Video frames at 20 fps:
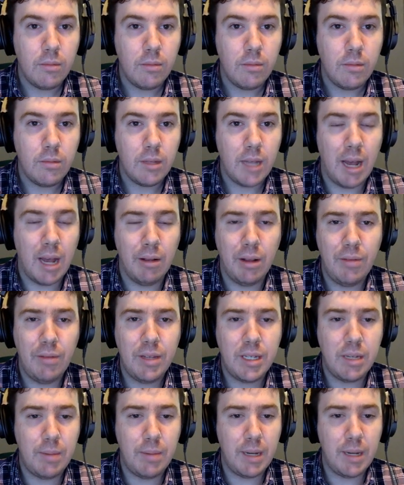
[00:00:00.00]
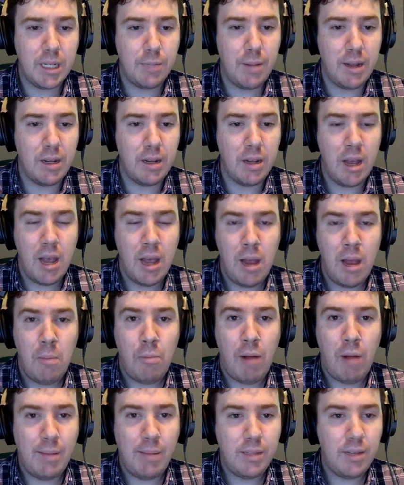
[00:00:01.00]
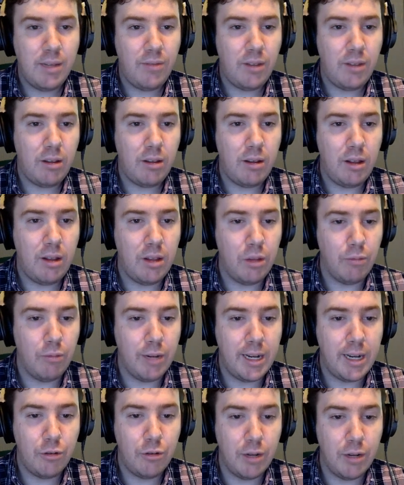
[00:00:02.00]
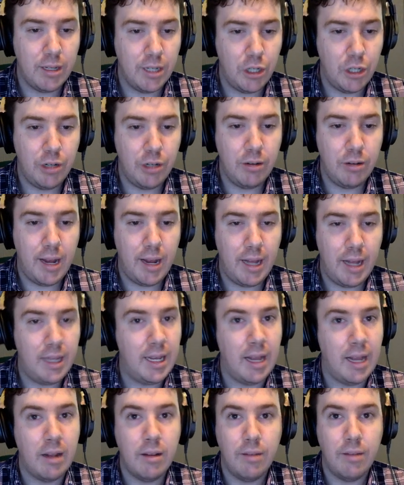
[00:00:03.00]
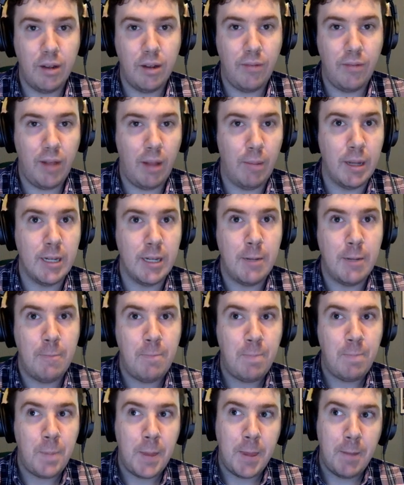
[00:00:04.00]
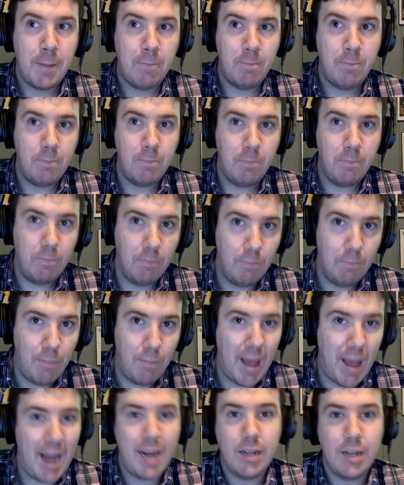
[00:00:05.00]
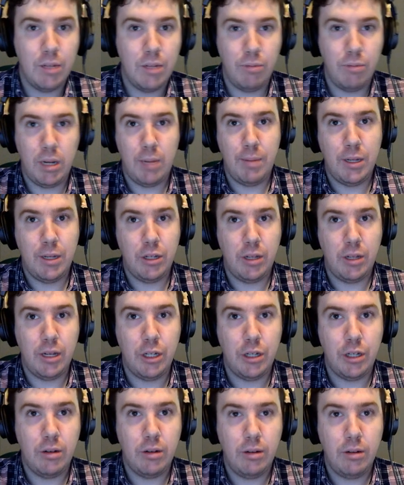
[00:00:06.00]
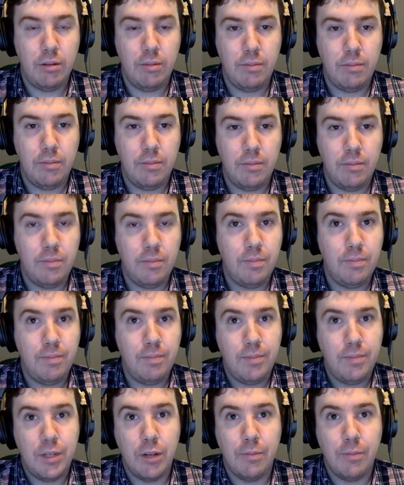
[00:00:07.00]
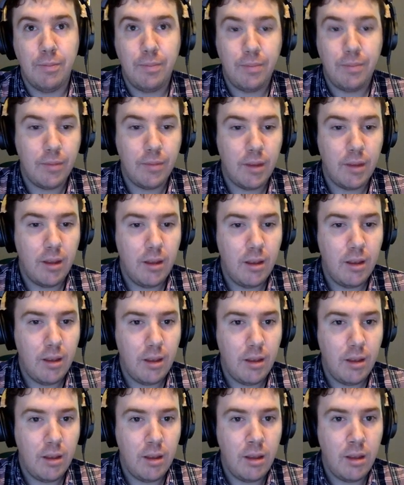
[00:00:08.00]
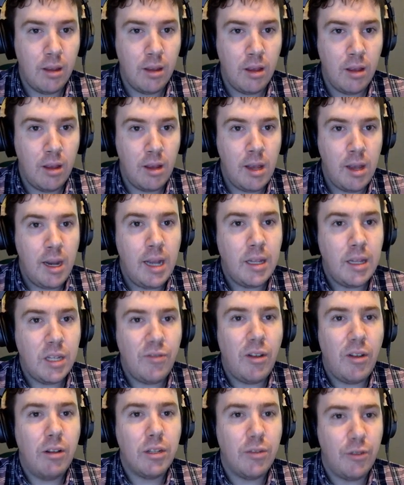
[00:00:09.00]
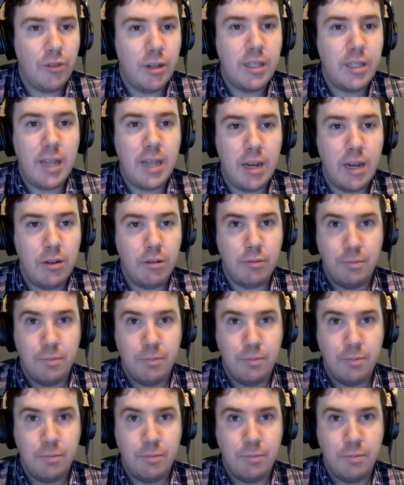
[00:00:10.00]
I'd love this to be expanded, perhaps if in the transition at the end of the development, back into the recapitulation. So, and this follows a very standard